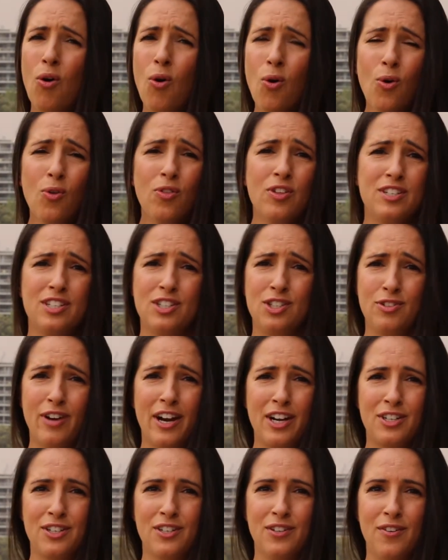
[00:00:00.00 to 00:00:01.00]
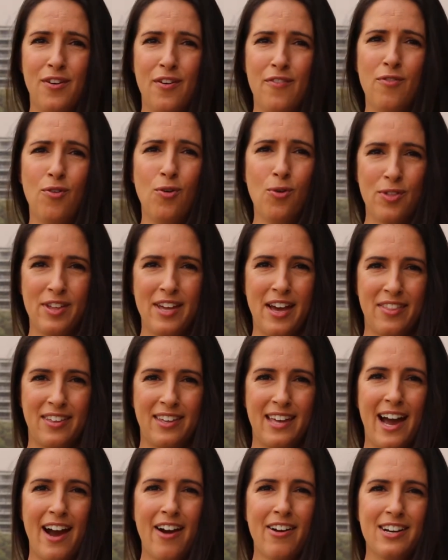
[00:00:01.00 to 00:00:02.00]
all the distraction of all the
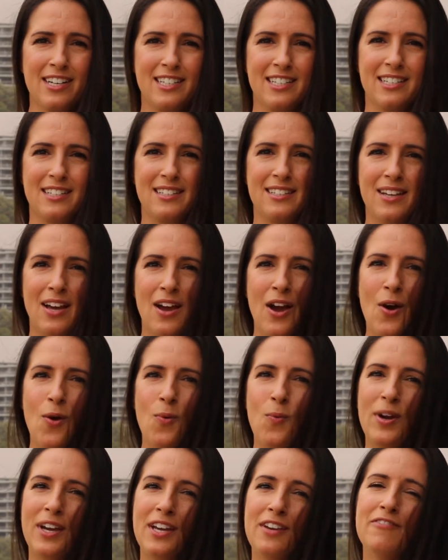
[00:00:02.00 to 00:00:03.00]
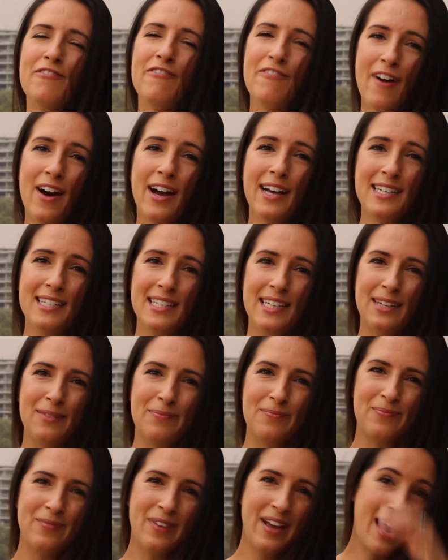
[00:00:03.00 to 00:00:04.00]
other characters, we can find
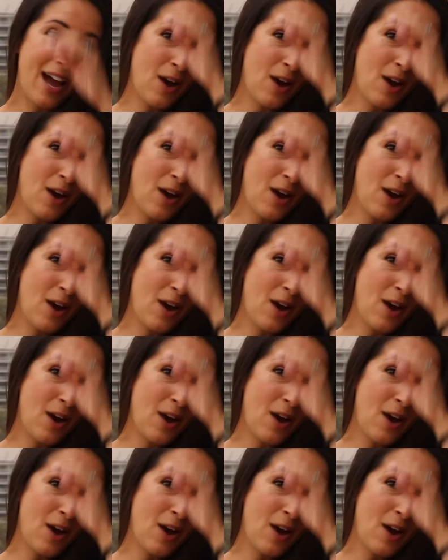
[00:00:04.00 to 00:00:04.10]
him.